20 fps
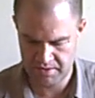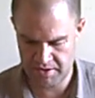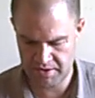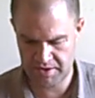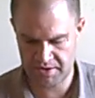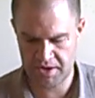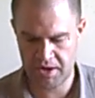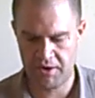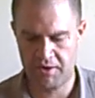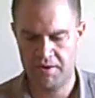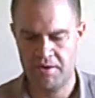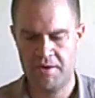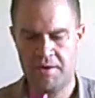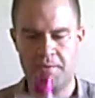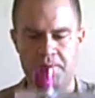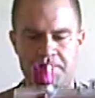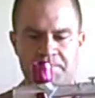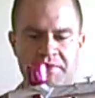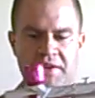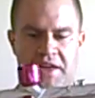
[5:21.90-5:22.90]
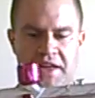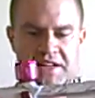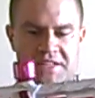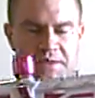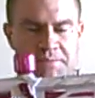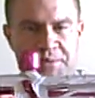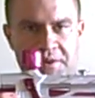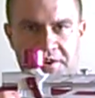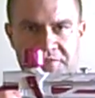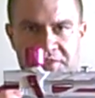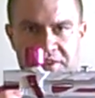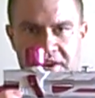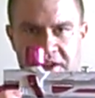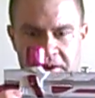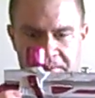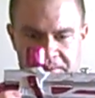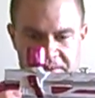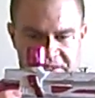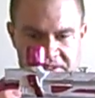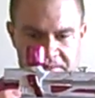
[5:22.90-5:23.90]
There you go. And that's a perfect
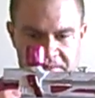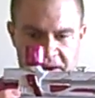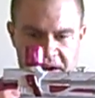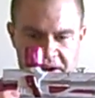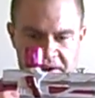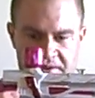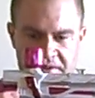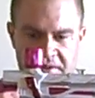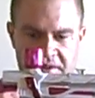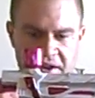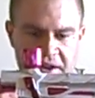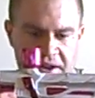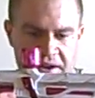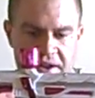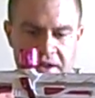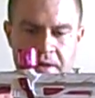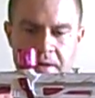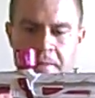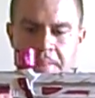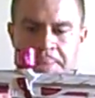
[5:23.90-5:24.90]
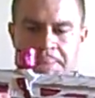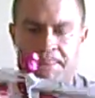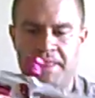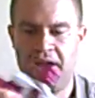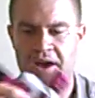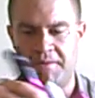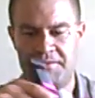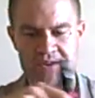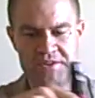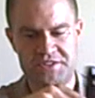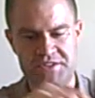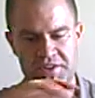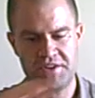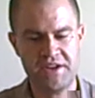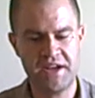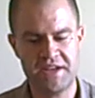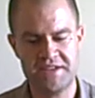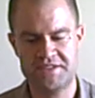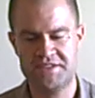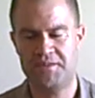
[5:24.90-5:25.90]
cut piece of macroline. Now I'm going to show
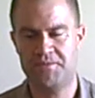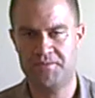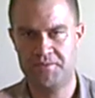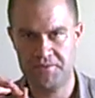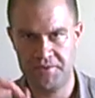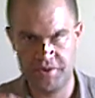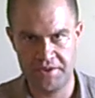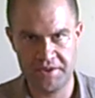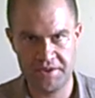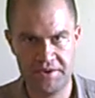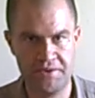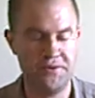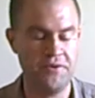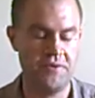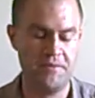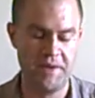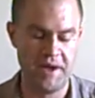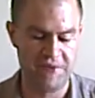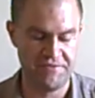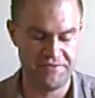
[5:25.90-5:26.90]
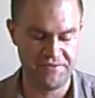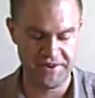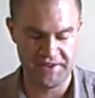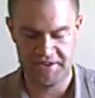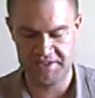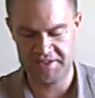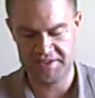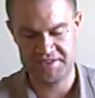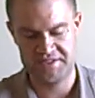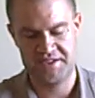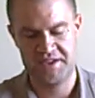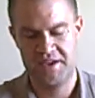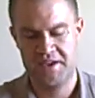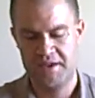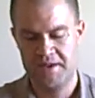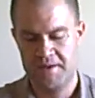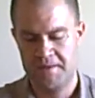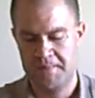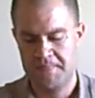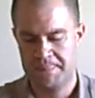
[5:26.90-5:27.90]
you guys something really cool about fittings.
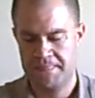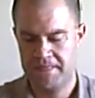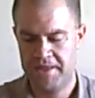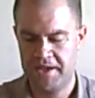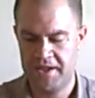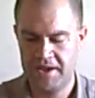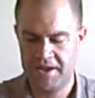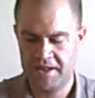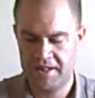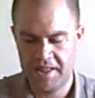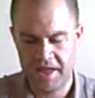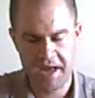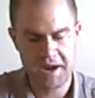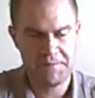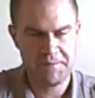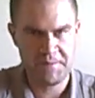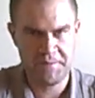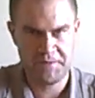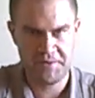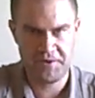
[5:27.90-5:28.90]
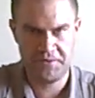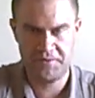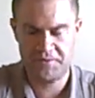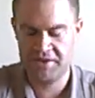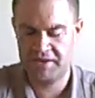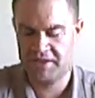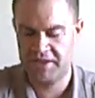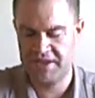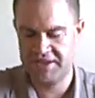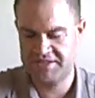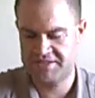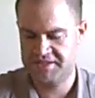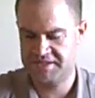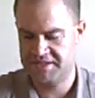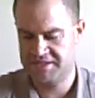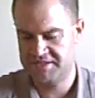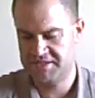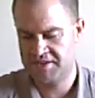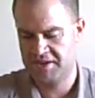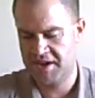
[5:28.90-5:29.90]
And a lot of people don't realize
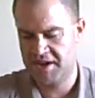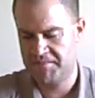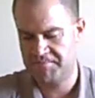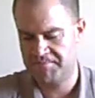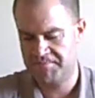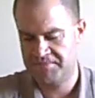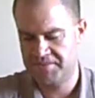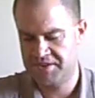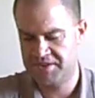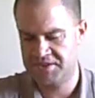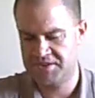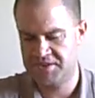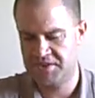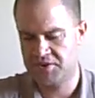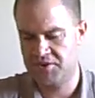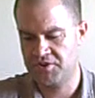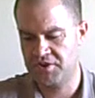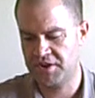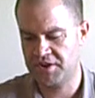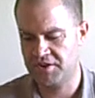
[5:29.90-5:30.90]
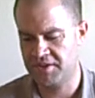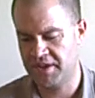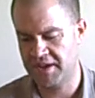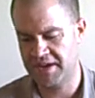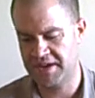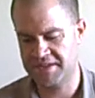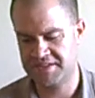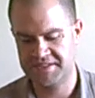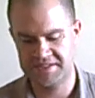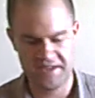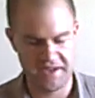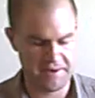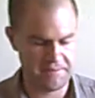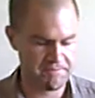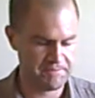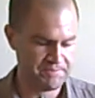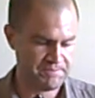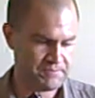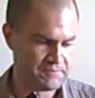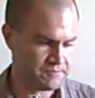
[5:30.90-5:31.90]
this, okay? This is a critical
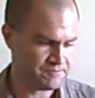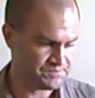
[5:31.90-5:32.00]
ASA.